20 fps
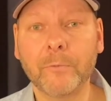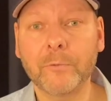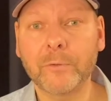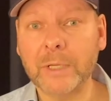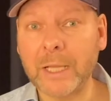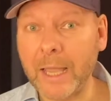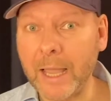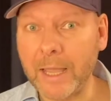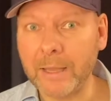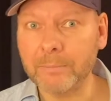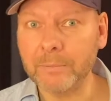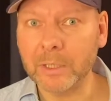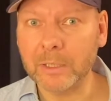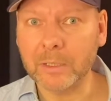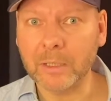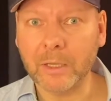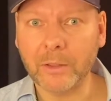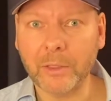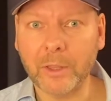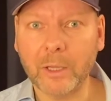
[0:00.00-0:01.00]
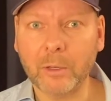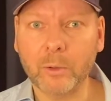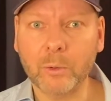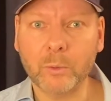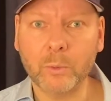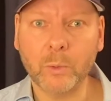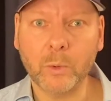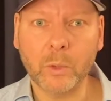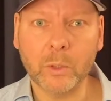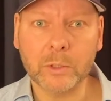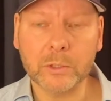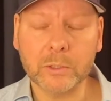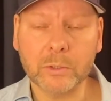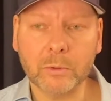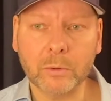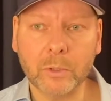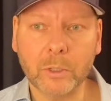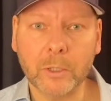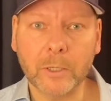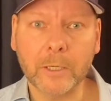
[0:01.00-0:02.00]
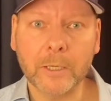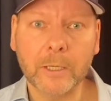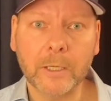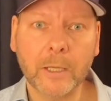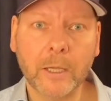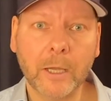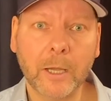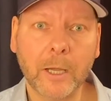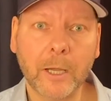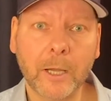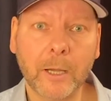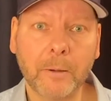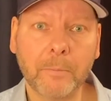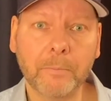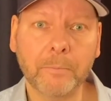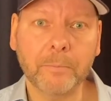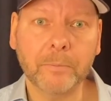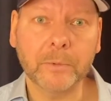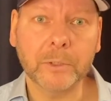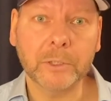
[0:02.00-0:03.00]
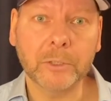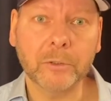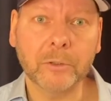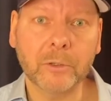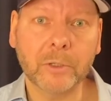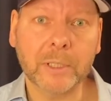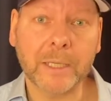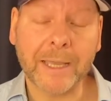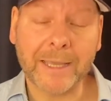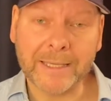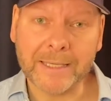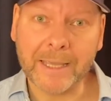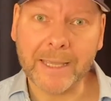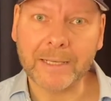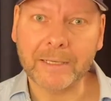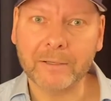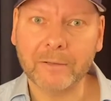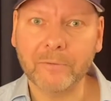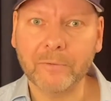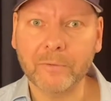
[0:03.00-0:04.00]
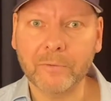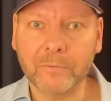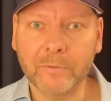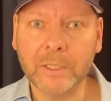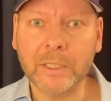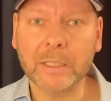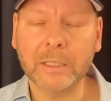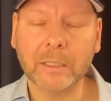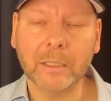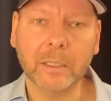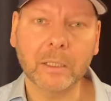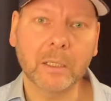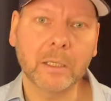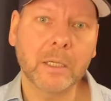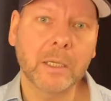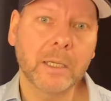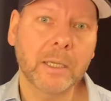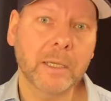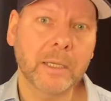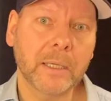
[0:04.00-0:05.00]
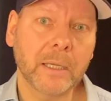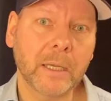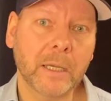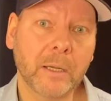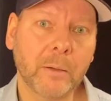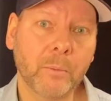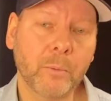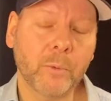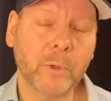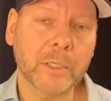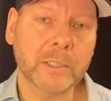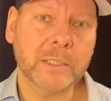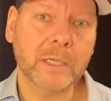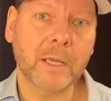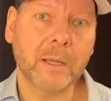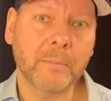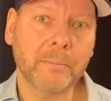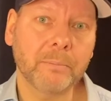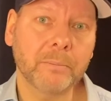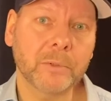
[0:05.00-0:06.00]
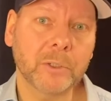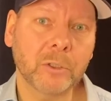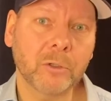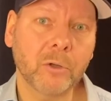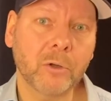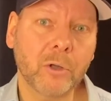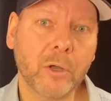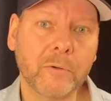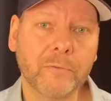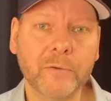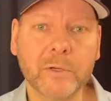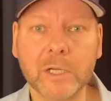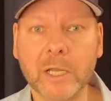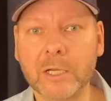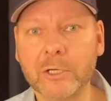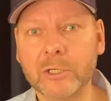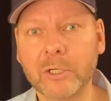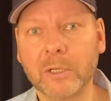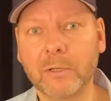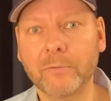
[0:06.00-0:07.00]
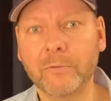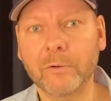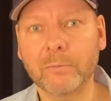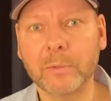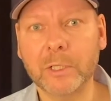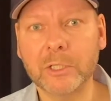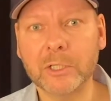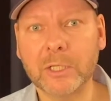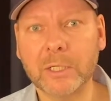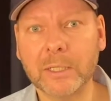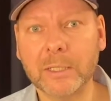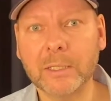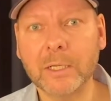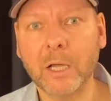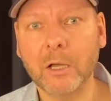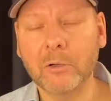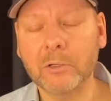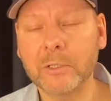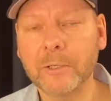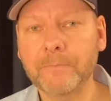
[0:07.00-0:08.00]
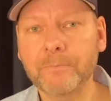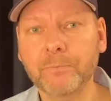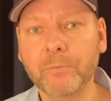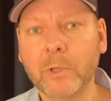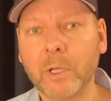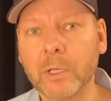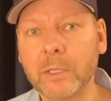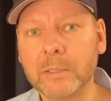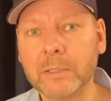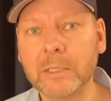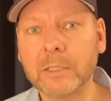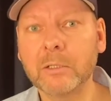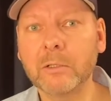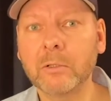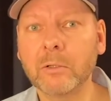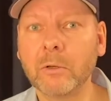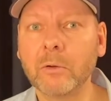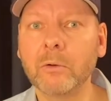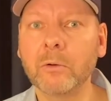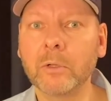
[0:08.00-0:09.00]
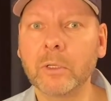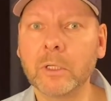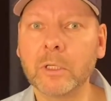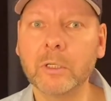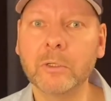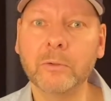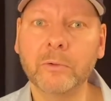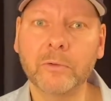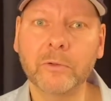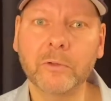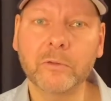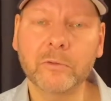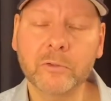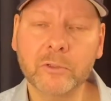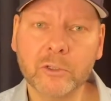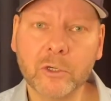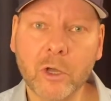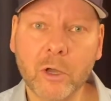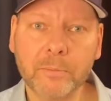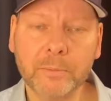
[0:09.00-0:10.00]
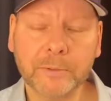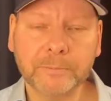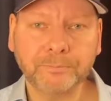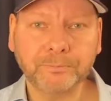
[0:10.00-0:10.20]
Cayman, I think it was, or, you know, Cayenne vehicle, where some, you know, confidential information leaked out, didn't only lose his job,